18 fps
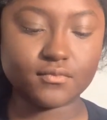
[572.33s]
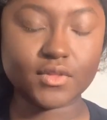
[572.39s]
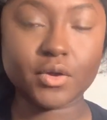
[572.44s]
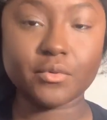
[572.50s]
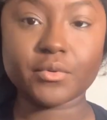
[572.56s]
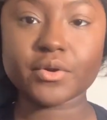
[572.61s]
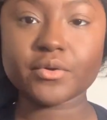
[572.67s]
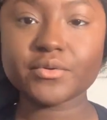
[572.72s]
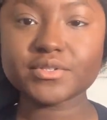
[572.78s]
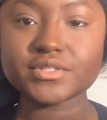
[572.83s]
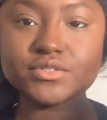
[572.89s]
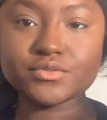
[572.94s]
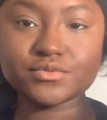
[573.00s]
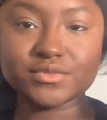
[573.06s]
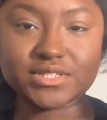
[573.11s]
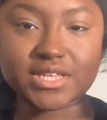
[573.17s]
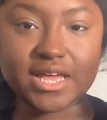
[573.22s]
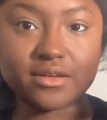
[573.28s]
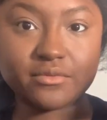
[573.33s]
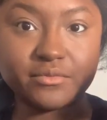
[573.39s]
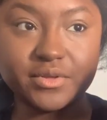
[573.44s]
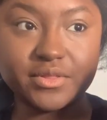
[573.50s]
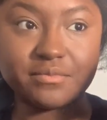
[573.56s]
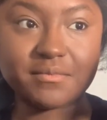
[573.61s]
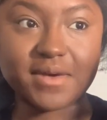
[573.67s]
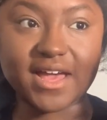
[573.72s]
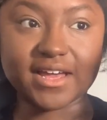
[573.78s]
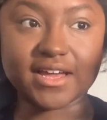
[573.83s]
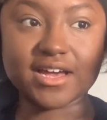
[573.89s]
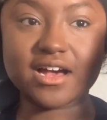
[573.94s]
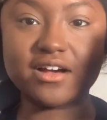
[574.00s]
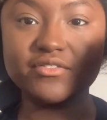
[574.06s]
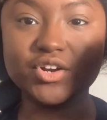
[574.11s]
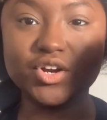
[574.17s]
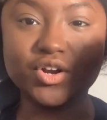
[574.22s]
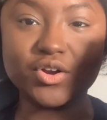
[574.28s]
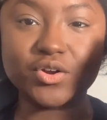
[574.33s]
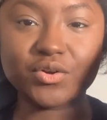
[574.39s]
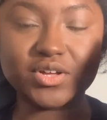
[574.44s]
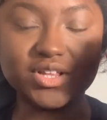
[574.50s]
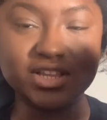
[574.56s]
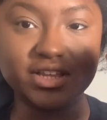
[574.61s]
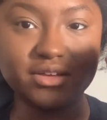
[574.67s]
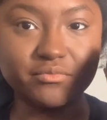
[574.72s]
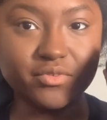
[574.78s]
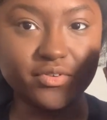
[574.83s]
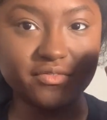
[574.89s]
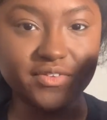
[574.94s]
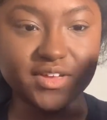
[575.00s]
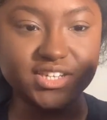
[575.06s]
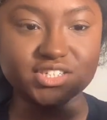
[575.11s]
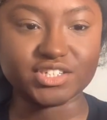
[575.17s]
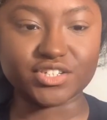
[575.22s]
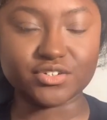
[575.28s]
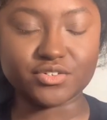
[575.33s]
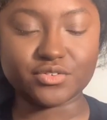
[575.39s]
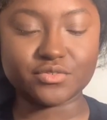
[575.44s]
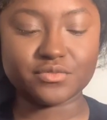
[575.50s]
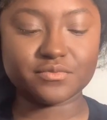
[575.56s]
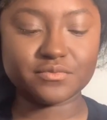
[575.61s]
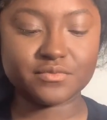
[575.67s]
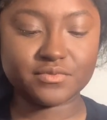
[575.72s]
We're going to set with my Covergirl Clean Professional,